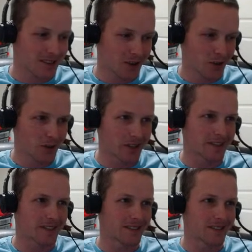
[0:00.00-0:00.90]
the
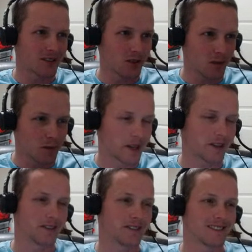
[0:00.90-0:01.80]
hooligans, the
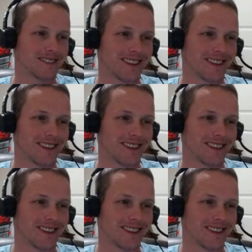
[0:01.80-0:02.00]
troublemakers.